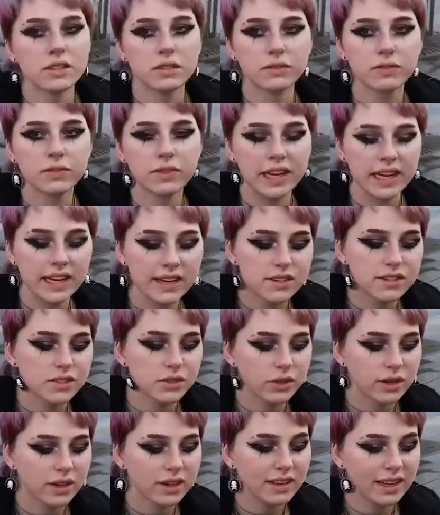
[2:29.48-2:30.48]
of eating
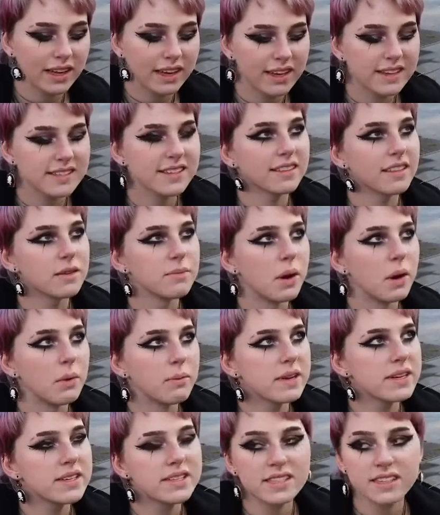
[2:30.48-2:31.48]
disorder clinics at the
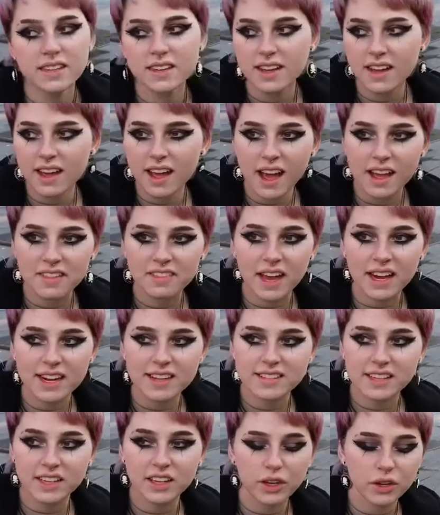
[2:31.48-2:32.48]
moment, yeah. Yeah. and that
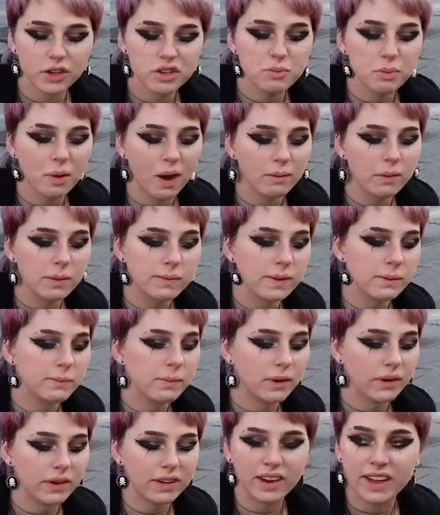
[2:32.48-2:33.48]
is a huge problem yeah.
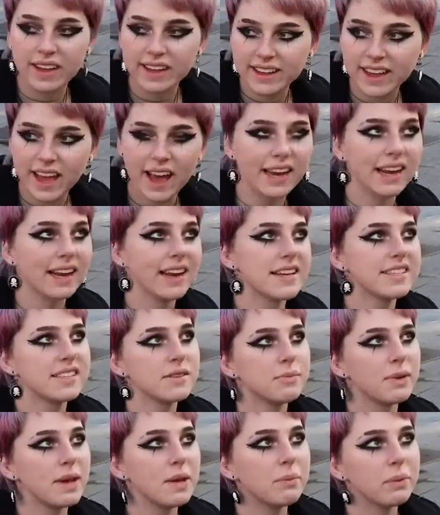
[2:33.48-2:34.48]
among like
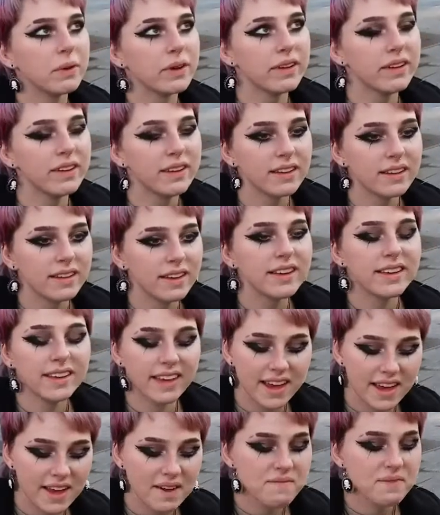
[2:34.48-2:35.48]
adolescent people.
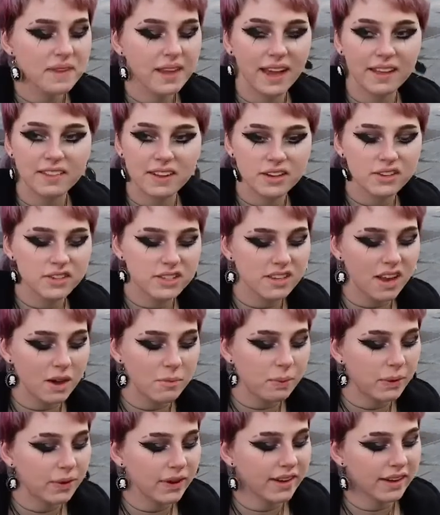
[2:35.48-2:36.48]
Yeah, and they're just
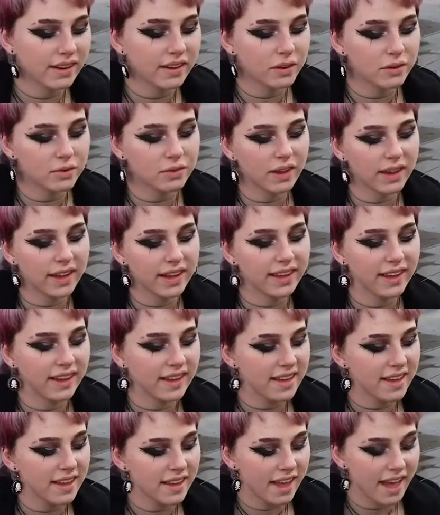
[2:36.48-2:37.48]
not putting enough like
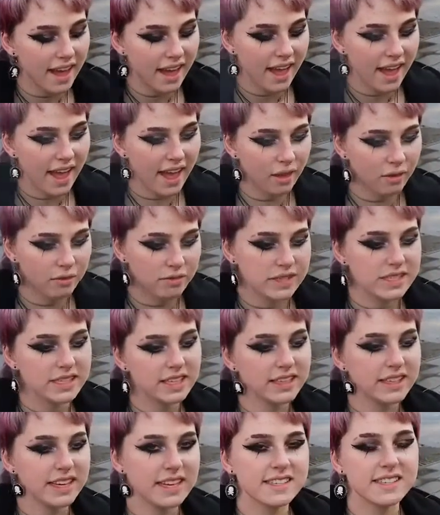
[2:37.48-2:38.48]
Help
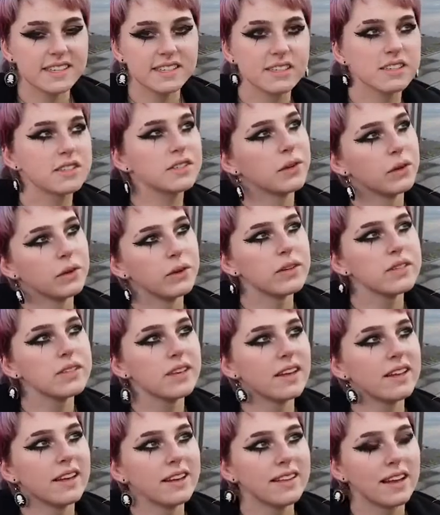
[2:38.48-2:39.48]
facilities into schools.
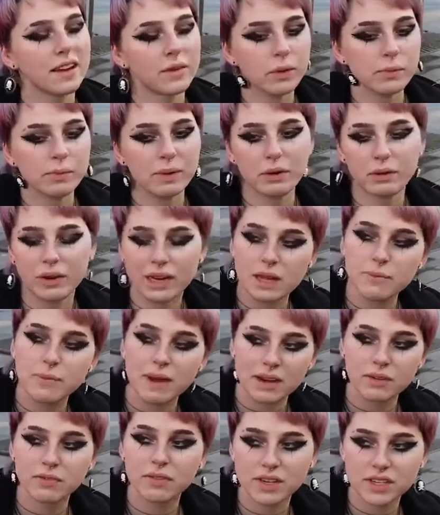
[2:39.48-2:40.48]
I think that would be really
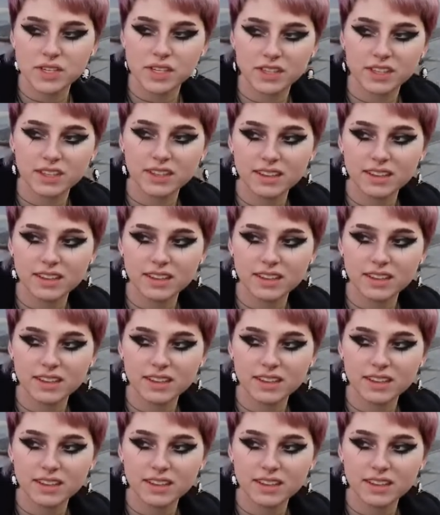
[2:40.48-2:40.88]
beneficial.